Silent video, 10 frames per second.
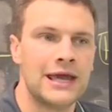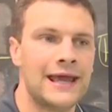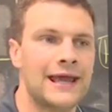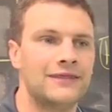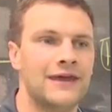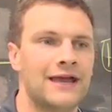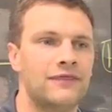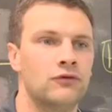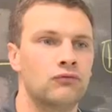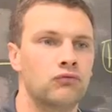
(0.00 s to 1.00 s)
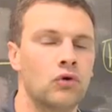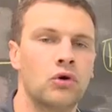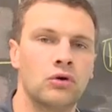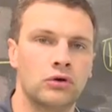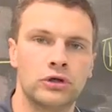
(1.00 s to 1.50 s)
and that the
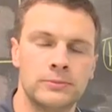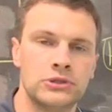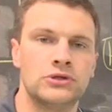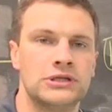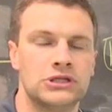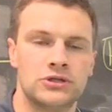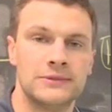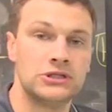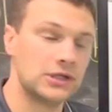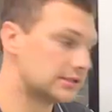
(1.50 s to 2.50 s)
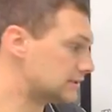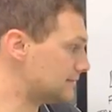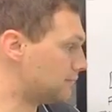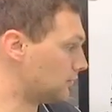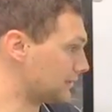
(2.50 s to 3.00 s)
rural community should be just as
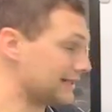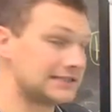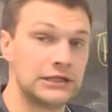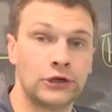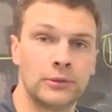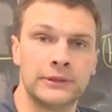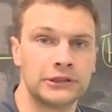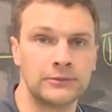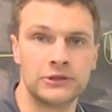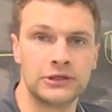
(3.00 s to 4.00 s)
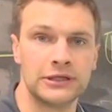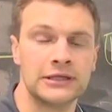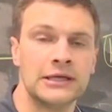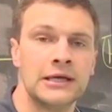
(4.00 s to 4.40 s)
important as the urban community.